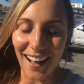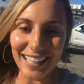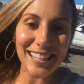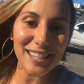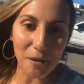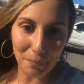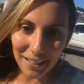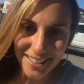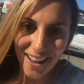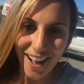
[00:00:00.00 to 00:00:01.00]
eat some
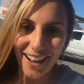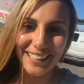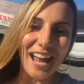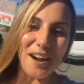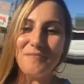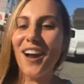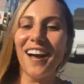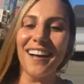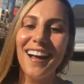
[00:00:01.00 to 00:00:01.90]
pizza on camera.